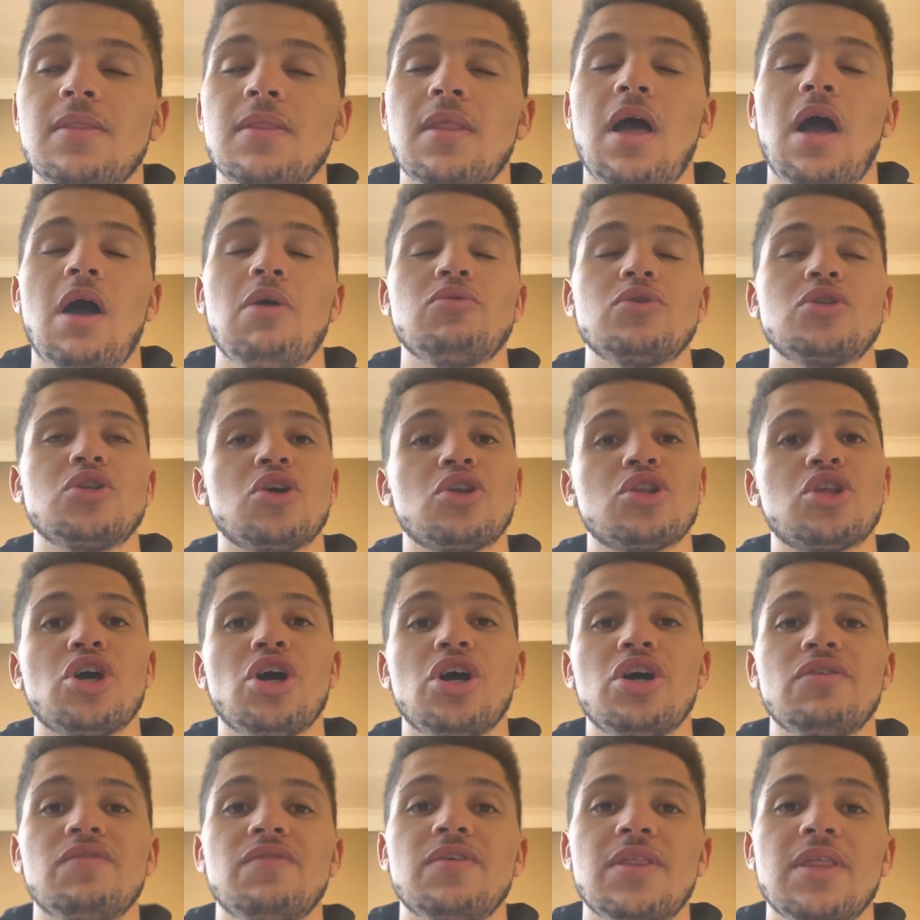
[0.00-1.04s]
I would not
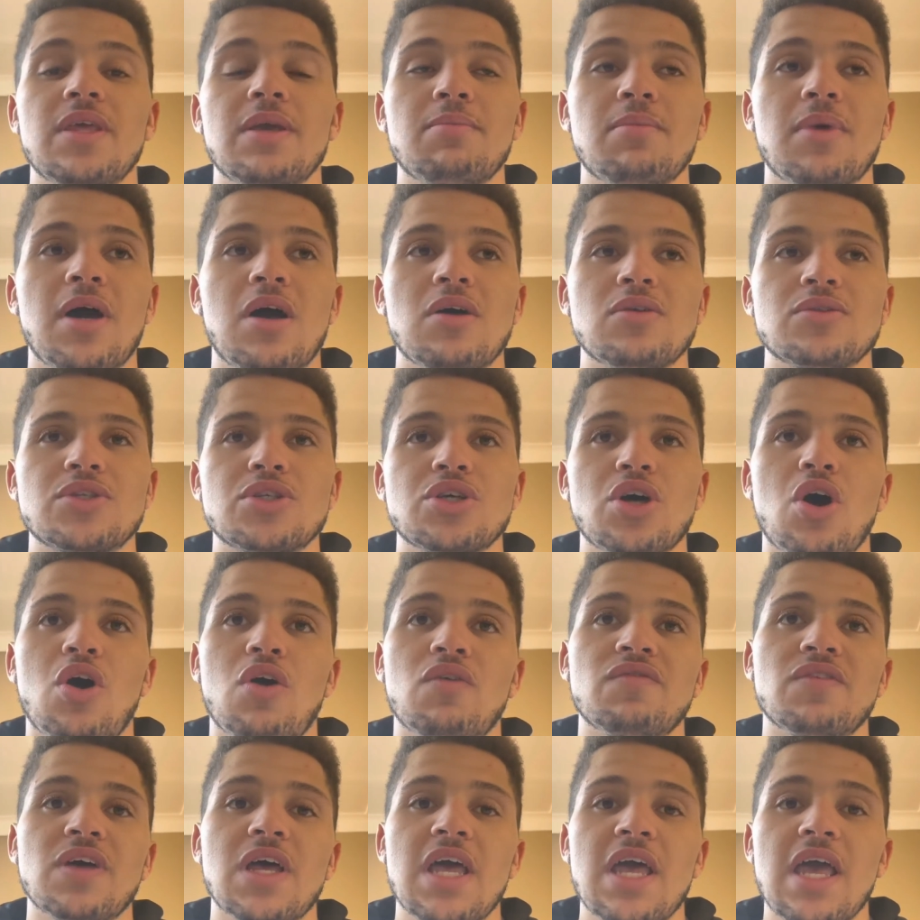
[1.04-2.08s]
go over the amount
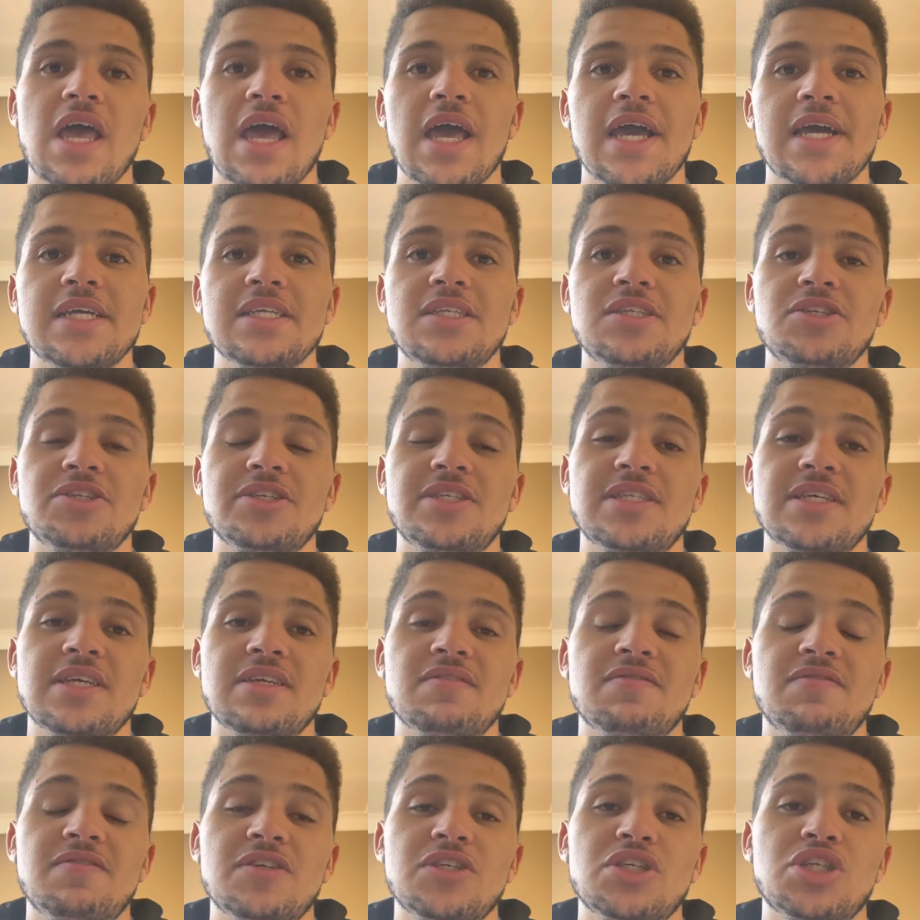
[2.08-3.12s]
of 8 to
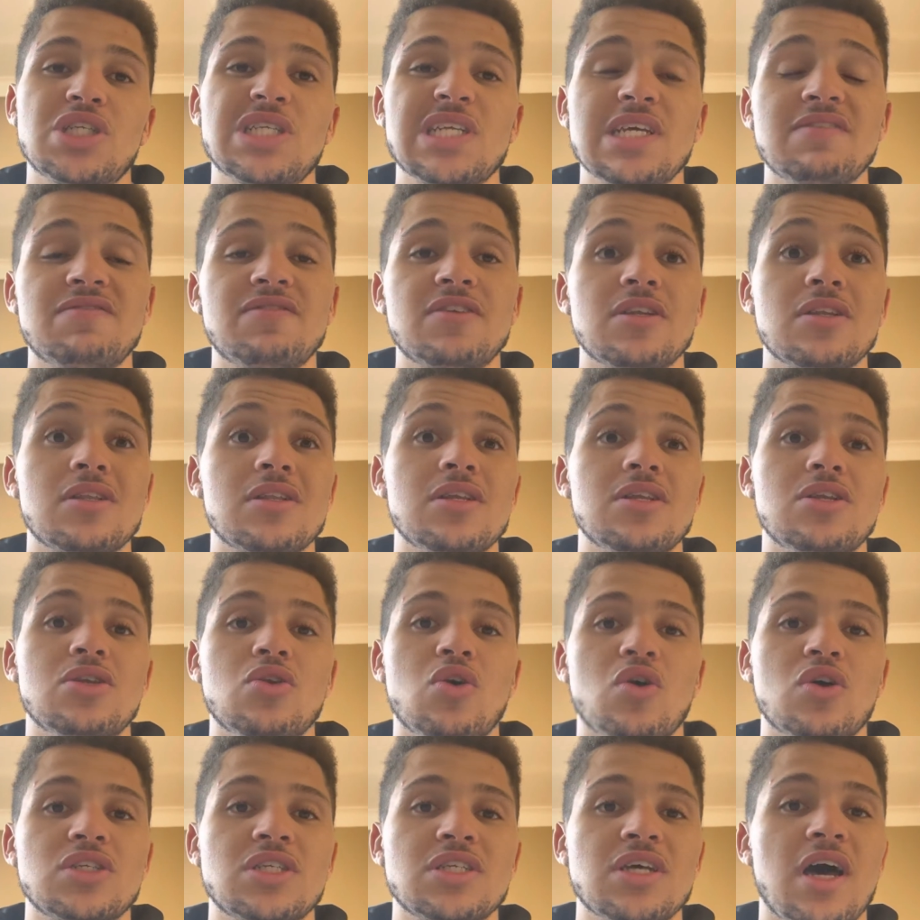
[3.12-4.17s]
10 fish, definitely
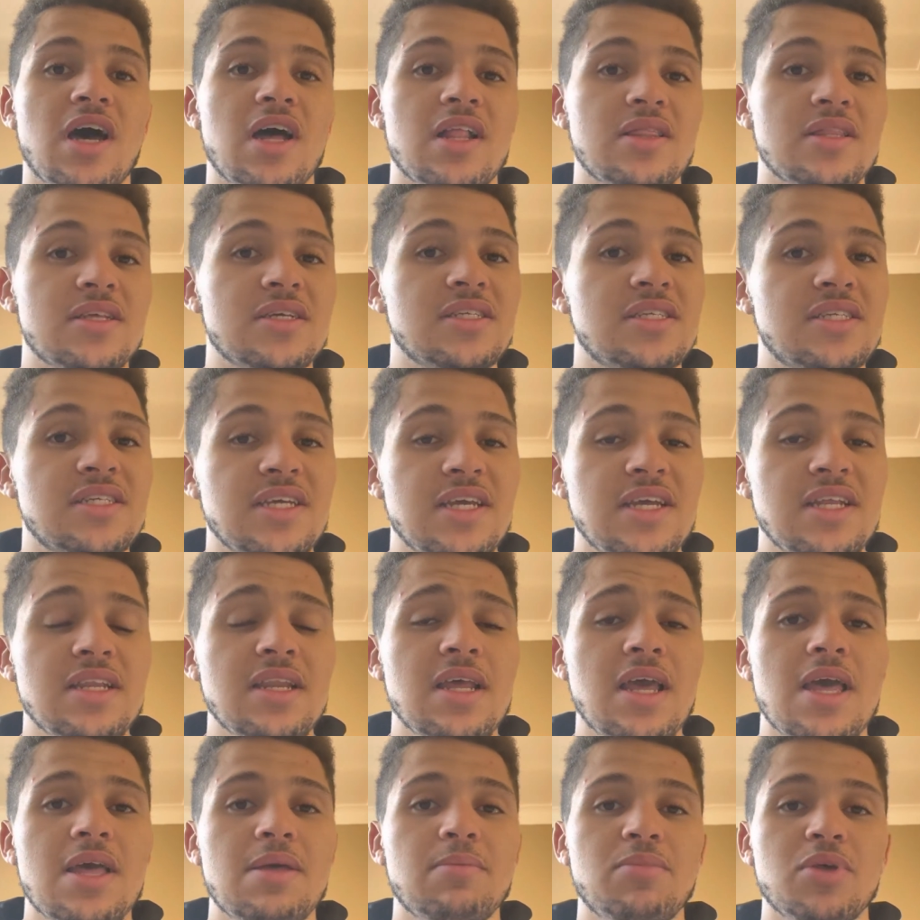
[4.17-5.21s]
not under
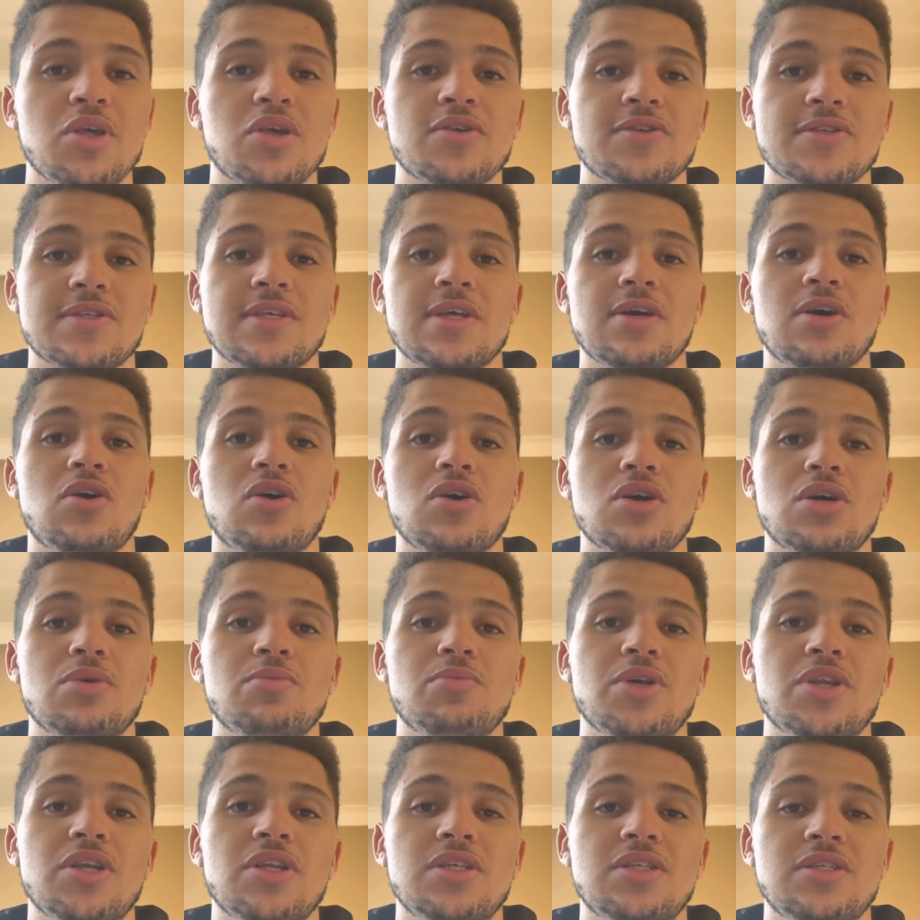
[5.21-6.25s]
10, because they are
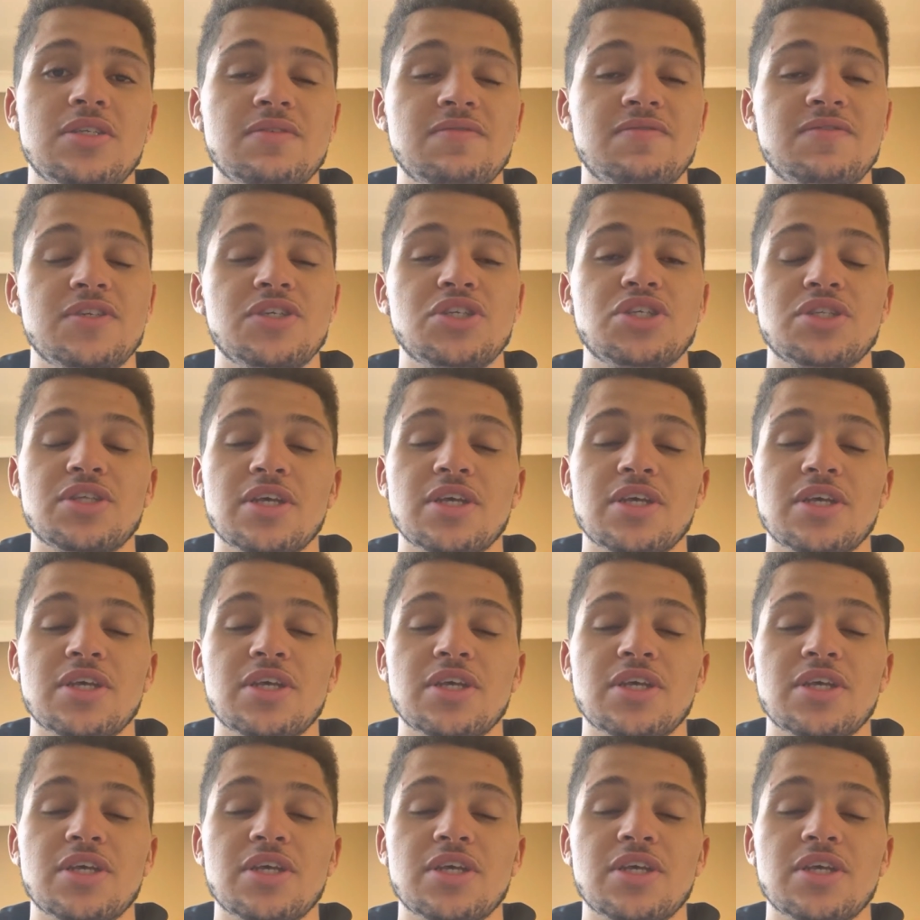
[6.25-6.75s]
community fish.